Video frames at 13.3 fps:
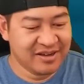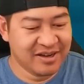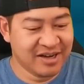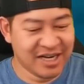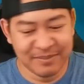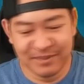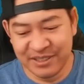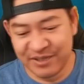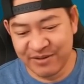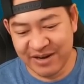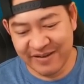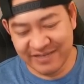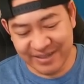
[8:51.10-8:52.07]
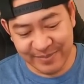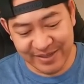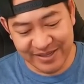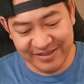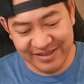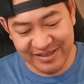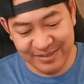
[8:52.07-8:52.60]
Optigraphs. I
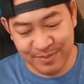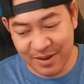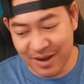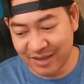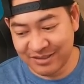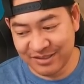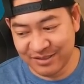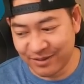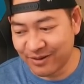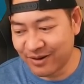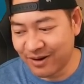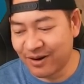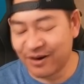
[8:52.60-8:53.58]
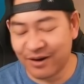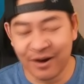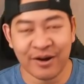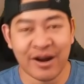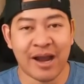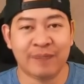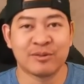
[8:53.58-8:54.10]
mean, these boxes are, are,
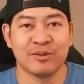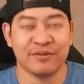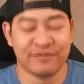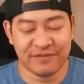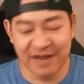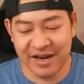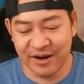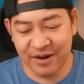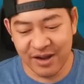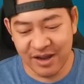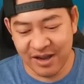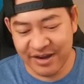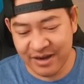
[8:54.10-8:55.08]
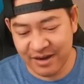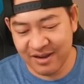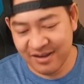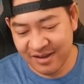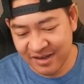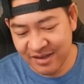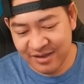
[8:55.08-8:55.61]
are absolute fire. Uh,
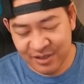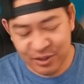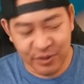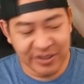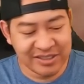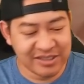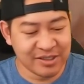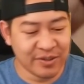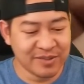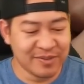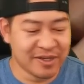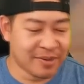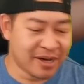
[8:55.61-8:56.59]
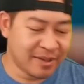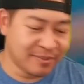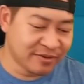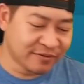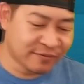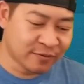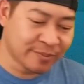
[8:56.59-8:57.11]
choice has always been a
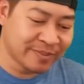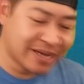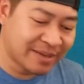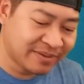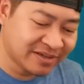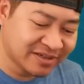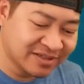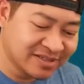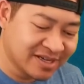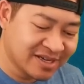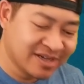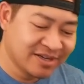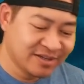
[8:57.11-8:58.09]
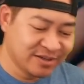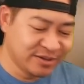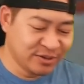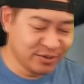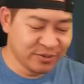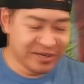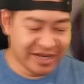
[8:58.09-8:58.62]
popular format because you
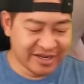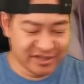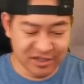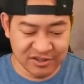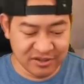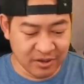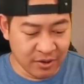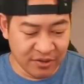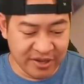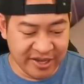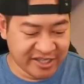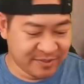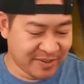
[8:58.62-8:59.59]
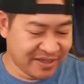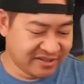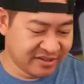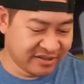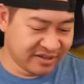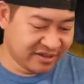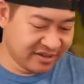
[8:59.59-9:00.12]
do get just all the hits
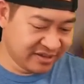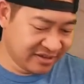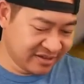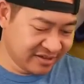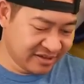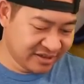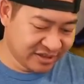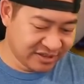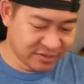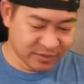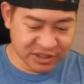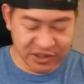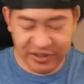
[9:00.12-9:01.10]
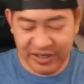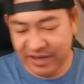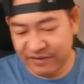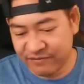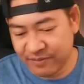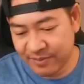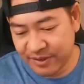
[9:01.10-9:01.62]
basically is, is what you get
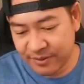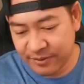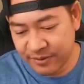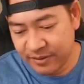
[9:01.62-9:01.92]
from there.